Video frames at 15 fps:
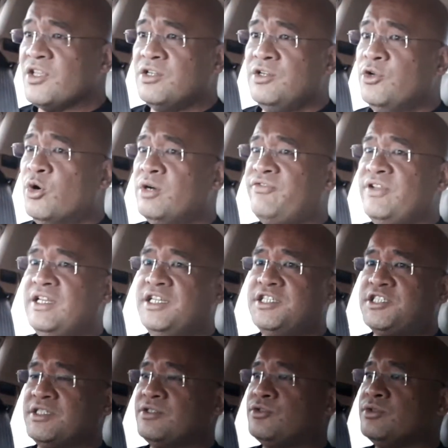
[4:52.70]
no
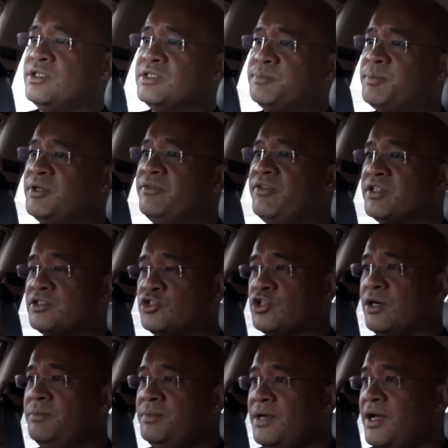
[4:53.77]
affiliation to his previous
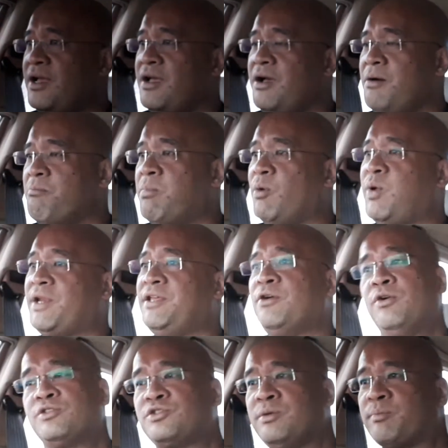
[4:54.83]
job, But what he
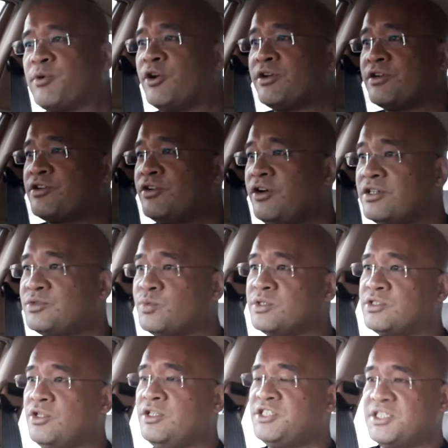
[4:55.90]
also brought across
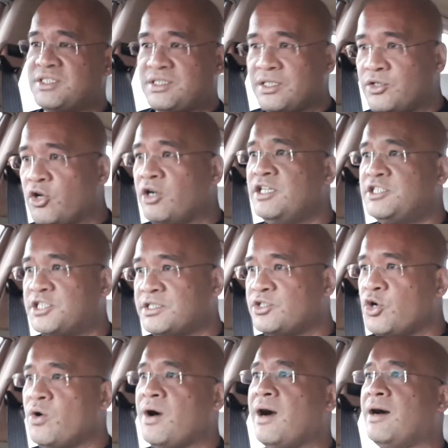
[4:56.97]
was not just the knowledge and
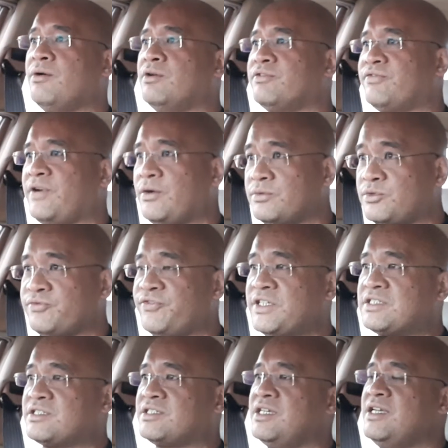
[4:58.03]
know-how of how to
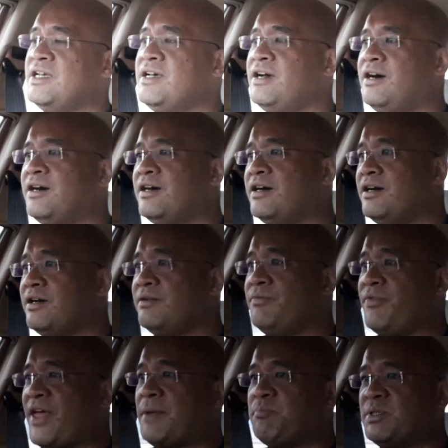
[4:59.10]
fix
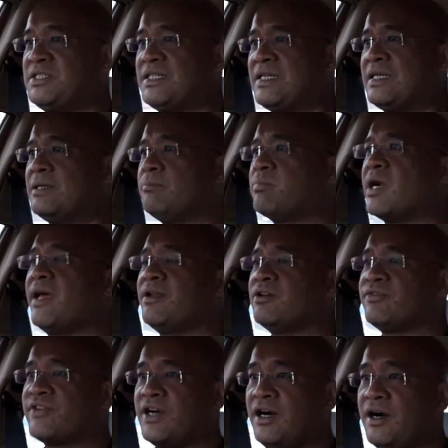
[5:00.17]
that particular brand
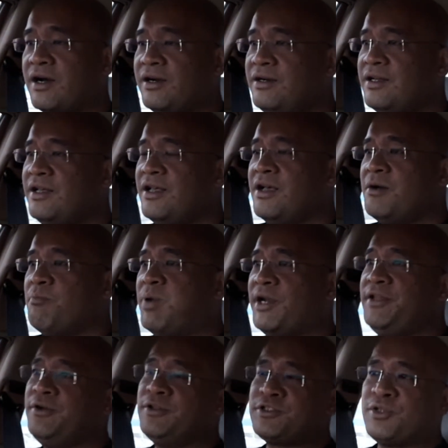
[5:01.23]
of car, but
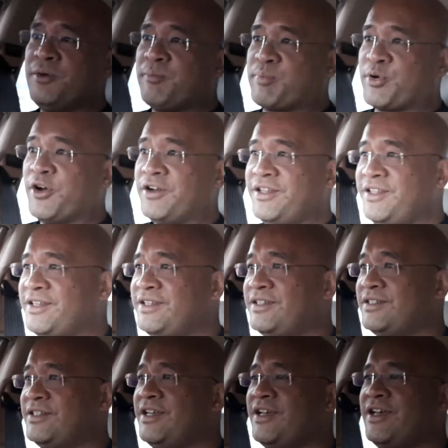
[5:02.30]
he also brought
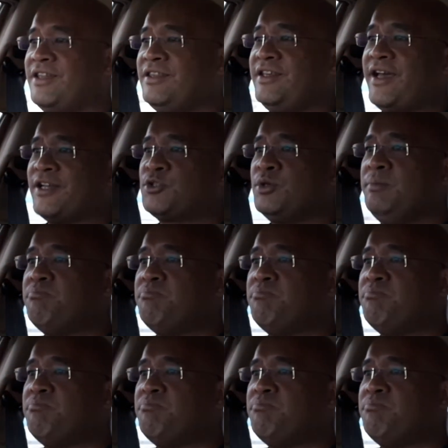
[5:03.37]
in the actual